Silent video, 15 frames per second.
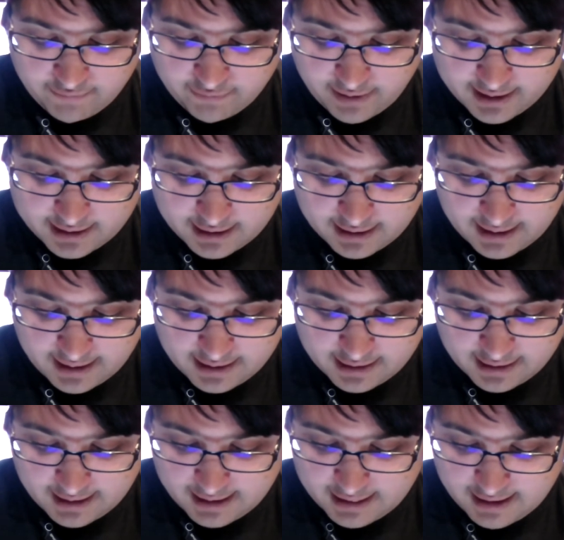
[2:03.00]
of
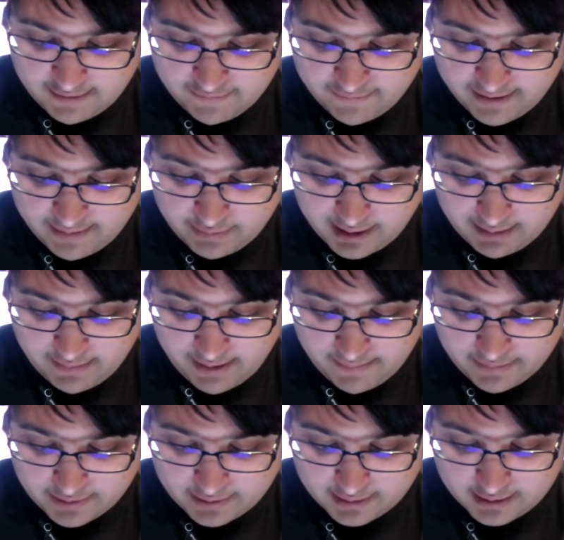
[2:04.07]
residents and their family
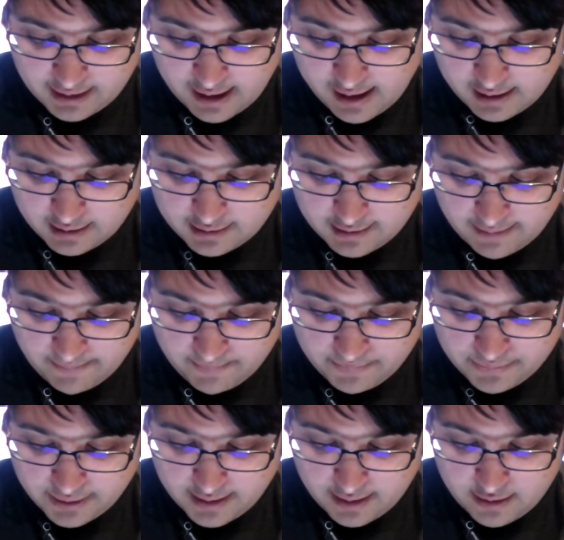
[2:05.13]
members, some
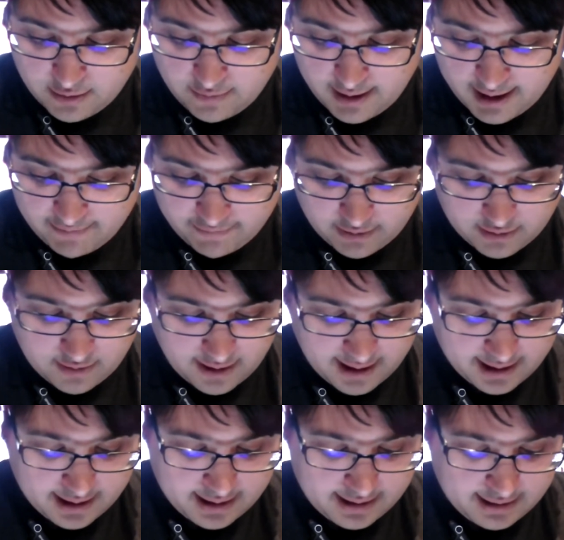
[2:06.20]
who have
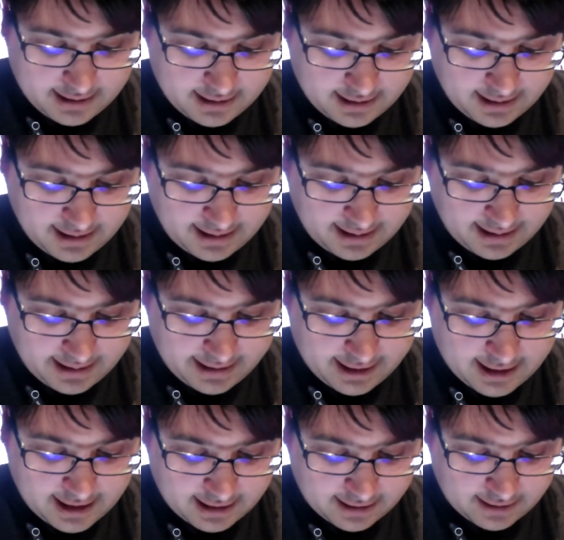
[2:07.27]
not seen
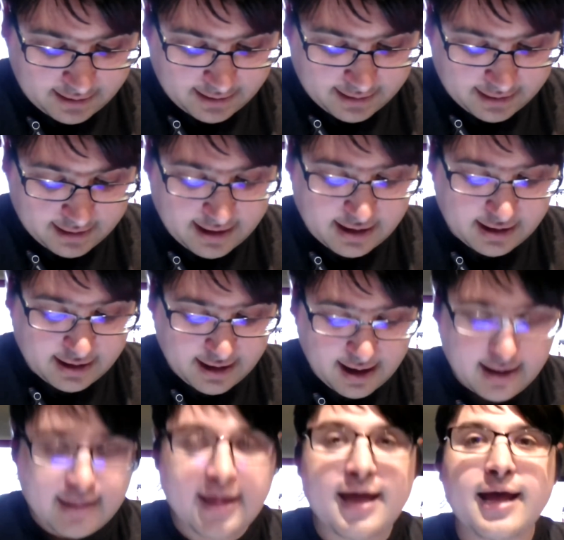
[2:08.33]
each other since
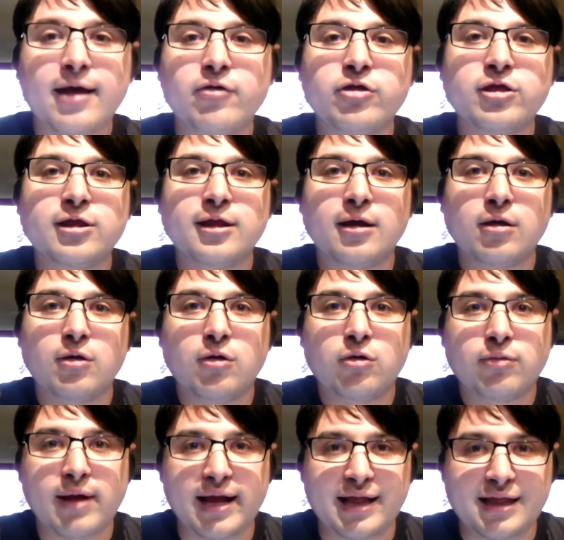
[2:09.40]
the health
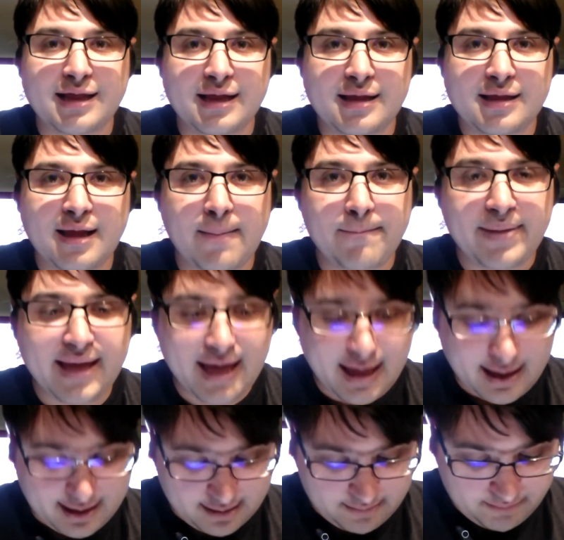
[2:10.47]
crisis
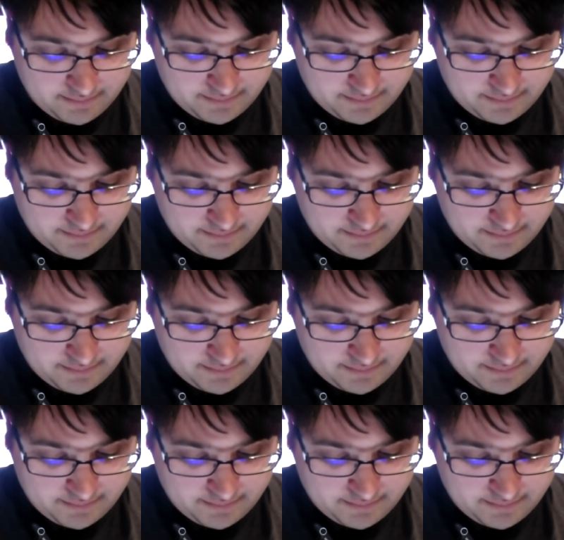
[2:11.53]
begun.